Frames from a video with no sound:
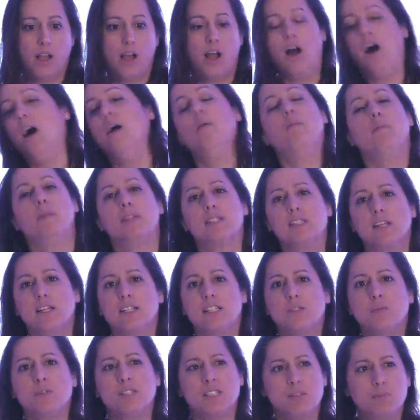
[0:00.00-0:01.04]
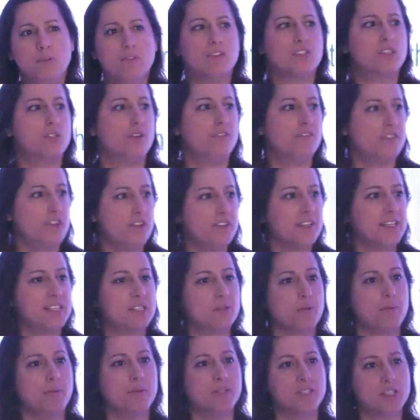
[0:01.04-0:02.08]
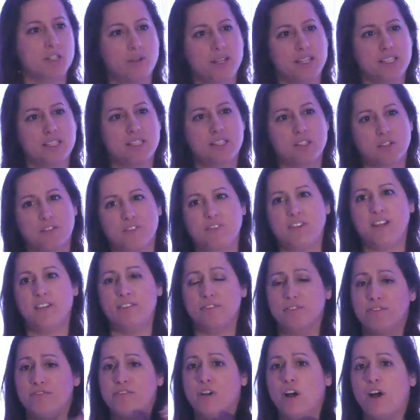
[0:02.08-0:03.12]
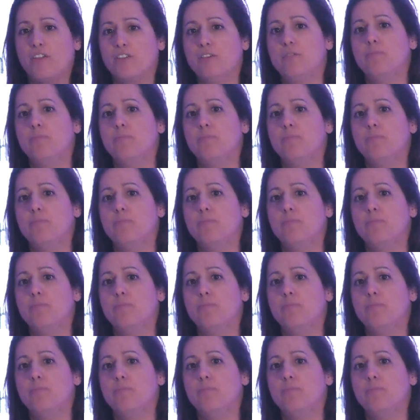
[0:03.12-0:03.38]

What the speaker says: So I just wanted to move on to a few things that we've been doing to sort of even further